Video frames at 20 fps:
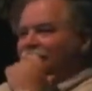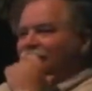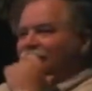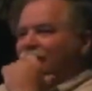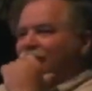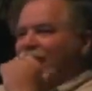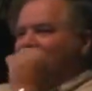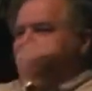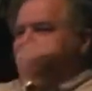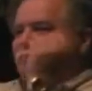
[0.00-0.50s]

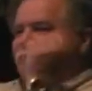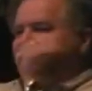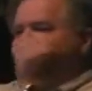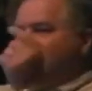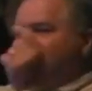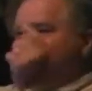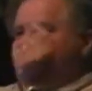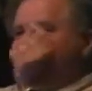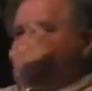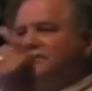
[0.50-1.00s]
I
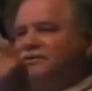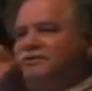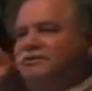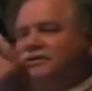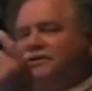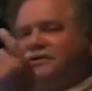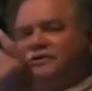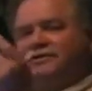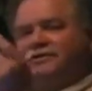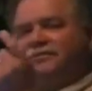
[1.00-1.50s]
burst into
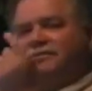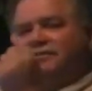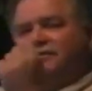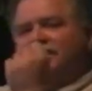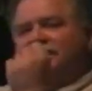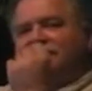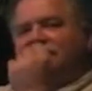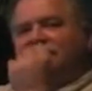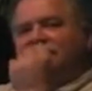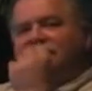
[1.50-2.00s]
tears when
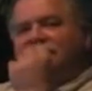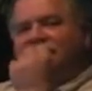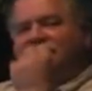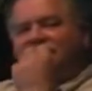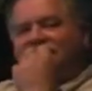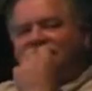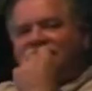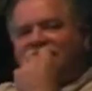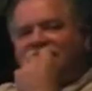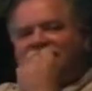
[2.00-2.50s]
he looked at
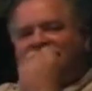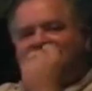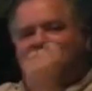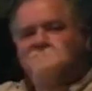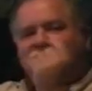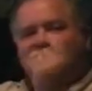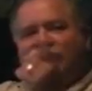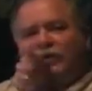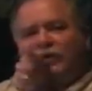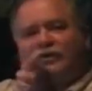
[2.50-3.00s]
me and he
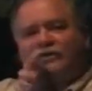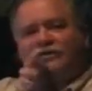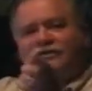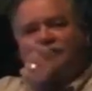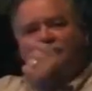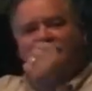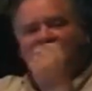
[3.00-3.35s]
said, Curtis,